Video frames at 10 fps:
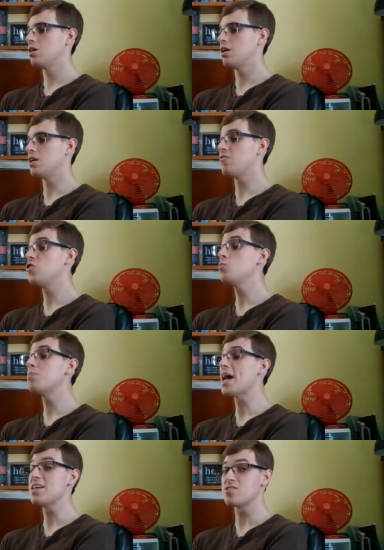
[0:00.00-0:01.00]
and a few
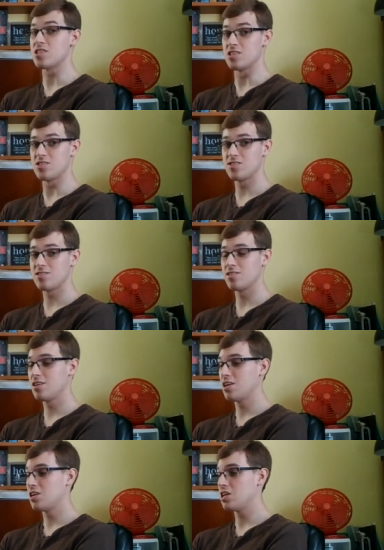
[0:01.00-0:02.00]
paces
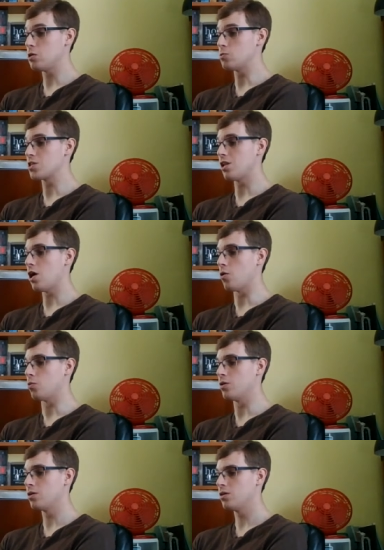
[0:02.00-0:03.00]
he was
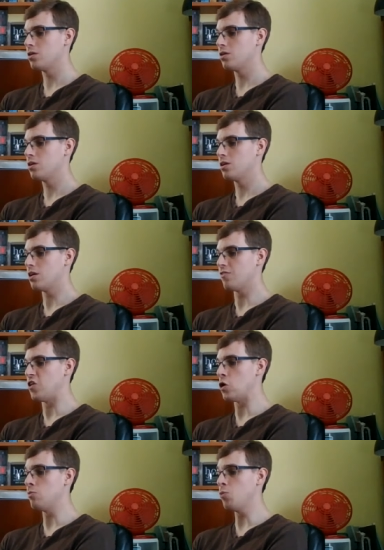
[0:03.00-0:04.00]
alone, and a
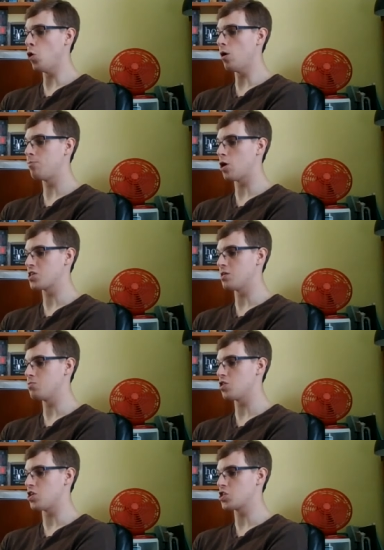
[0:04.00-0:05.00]
few more brought him to the